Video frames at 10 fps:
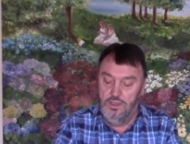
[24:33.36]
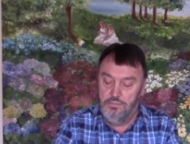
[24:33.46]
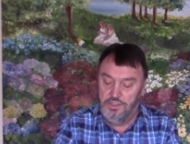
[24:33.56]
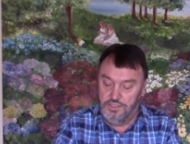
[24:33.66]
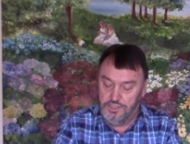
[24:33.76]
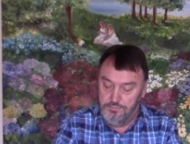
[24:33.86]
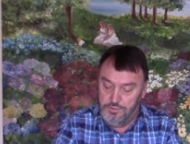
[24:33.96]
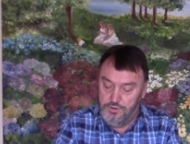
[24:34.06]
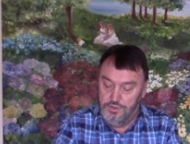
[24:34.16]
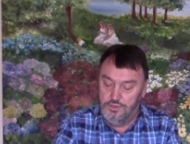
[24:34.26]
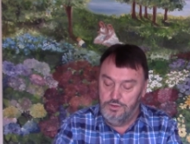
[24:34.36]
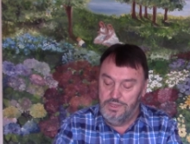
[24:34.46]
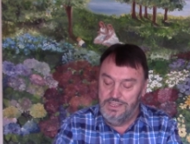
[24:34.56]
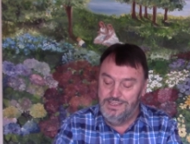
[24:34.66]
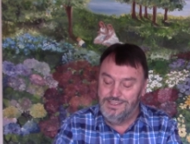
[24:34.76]
but the Spirit who
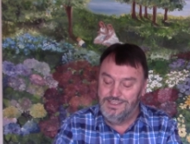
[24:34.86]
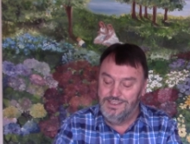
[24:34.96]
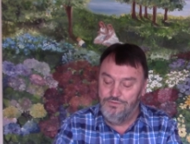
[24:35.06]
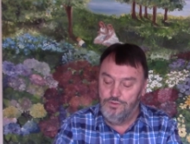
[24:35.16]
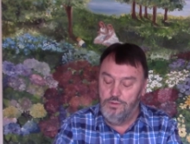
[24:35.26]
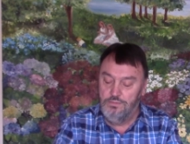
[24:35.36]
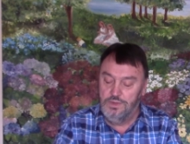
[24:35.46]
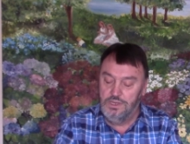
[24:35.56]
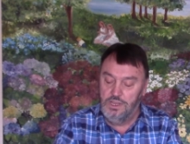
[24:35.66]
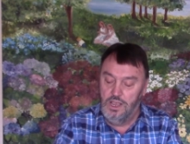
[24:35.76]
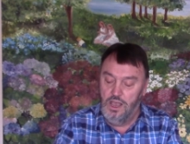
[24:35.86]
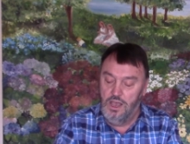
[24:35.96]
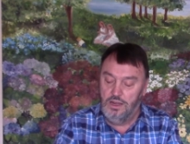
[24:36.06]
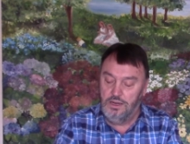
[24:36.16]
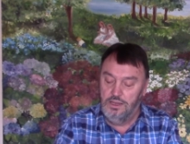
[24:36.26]
is from
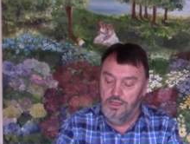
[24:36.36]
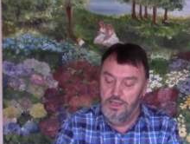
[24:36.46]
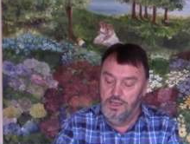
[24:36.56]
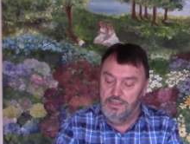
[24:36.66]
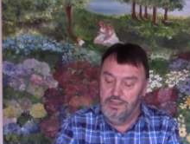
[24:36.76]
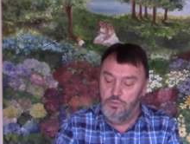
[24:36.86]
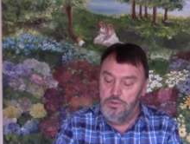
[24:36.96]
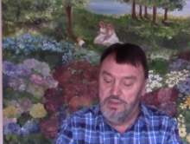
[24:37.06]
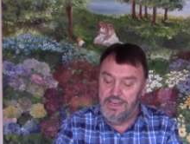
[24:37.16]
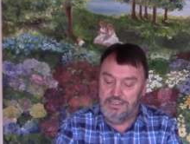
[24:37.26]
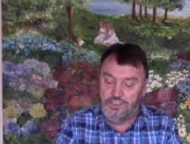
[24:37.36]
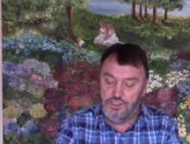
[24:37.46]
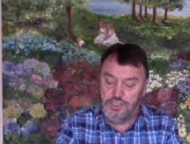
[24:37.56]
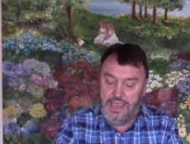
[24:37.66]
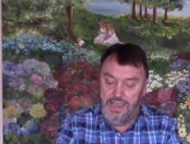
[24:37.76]
God, that we may
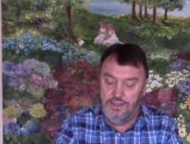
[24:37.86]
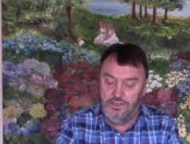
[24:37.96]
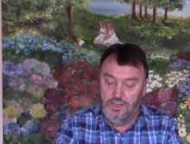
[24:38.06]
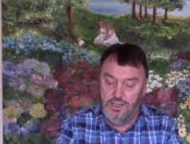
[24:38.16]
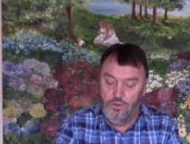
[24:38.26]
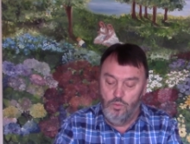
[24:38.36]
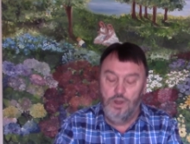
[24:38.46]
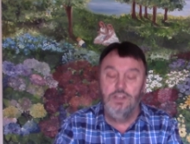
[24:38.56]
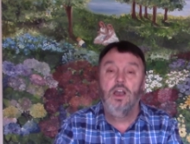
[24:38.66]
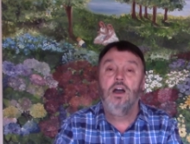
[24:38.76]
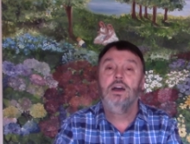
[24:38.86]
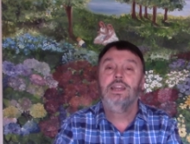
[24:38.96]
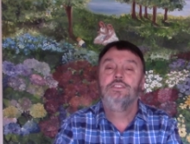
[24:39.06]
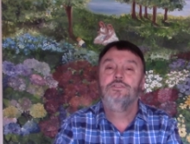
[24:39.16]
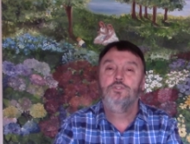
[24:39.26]
understand what God
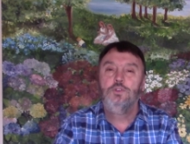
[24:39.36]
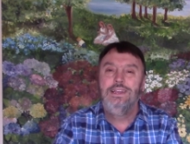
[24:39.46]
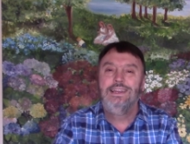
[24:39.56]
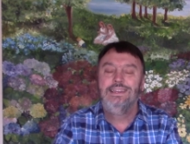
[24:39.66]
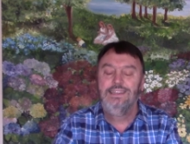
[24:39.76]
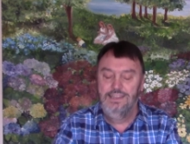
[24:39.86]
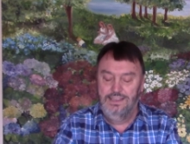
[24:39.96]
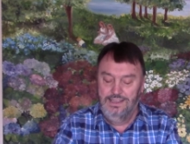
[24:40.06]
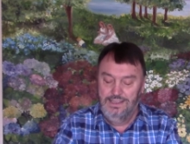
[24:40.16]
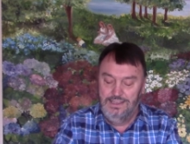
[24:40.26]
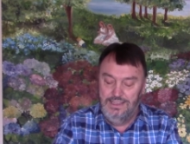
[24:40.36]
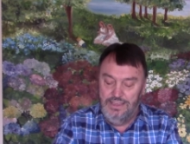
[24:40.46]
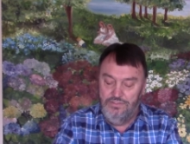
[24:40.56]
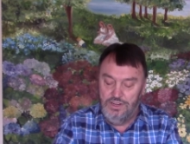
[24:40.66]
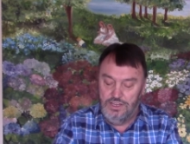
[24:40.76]
has freely
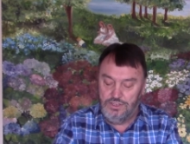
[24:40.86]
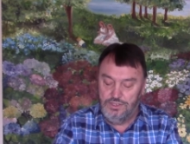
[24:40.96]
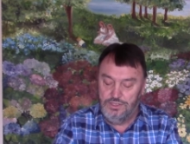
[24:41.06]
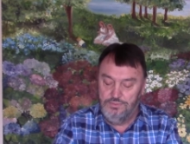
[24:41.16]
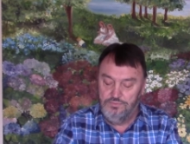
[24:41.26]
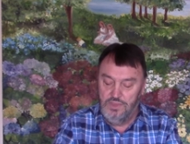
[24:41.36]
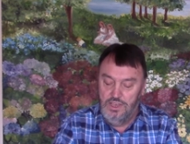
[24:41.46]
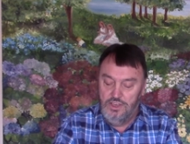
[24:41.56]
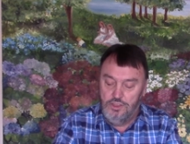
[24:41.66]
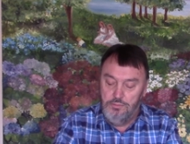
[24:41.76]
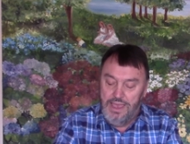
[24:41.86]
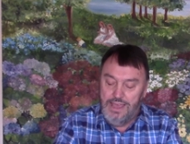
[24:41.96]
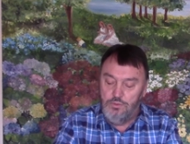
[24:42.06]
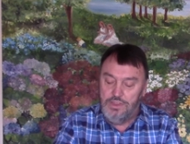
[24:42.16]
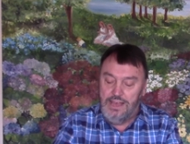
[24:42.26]
given us. The
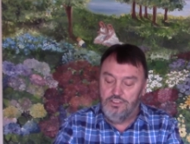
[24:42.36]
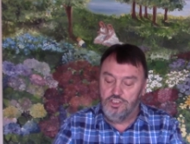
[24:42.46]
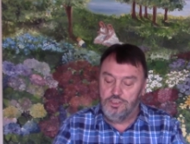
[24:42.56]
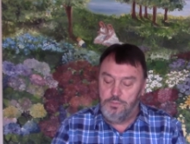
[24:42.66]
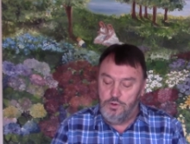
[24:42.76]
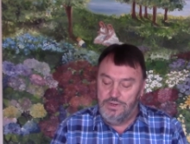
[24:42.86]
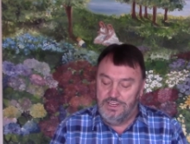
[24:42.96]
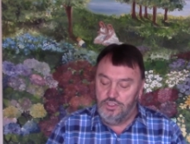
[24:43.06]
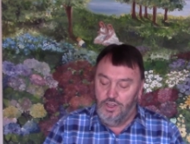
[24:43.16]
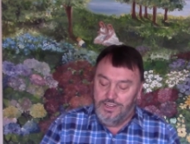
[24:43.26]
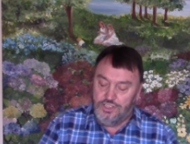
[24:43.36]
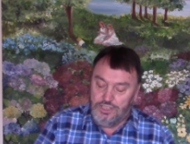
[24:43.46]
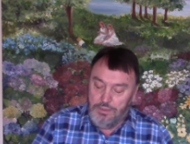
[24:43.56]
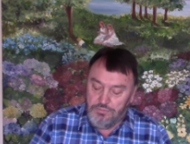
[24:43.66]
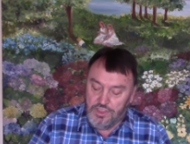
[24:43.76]
man without the Spirit does not
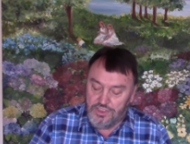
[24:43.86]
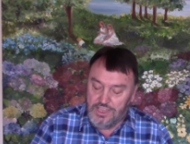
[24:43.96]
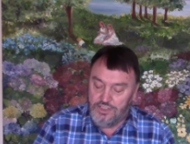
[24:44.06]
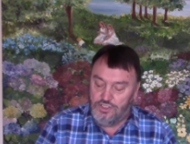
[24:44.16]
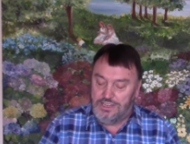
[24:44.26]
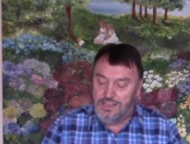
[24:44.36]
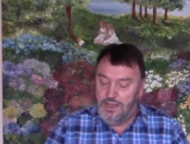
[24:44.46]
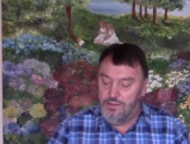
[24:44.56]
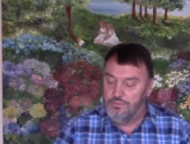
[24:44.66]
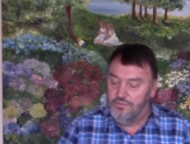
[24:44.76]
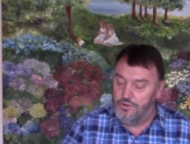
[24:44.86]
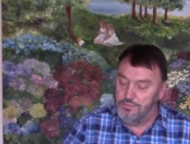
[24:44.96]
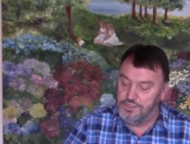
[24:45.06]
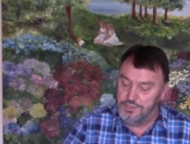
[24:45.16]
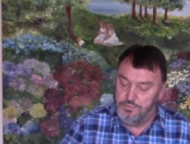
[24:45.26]
accept the things that come from
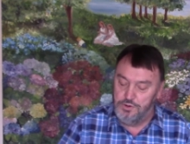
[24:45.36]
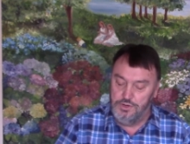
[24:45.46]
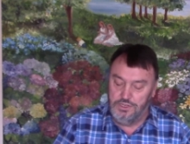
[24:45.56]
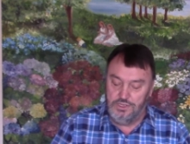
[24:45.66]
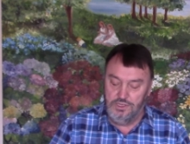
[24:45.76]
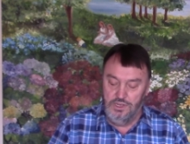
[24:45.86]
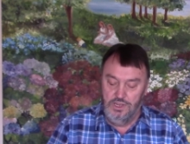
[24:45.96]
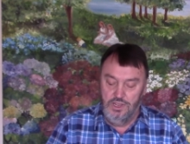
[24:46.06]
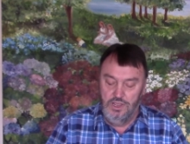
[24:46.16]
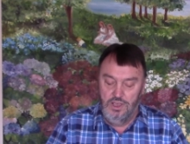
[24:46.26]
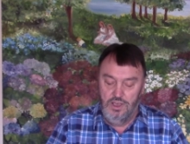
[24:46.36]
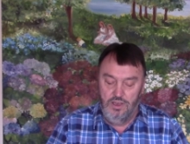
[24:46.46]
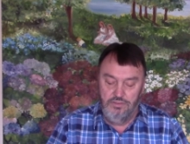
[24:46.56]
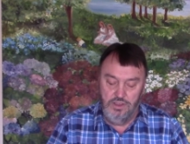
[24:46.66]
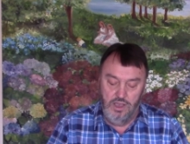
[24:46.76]
the Spirit
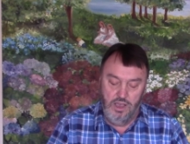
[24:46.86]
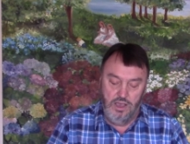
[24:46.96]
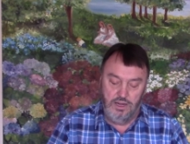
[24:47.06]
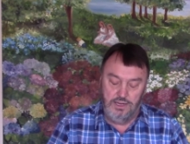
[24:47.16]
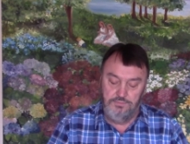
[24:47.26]
of God.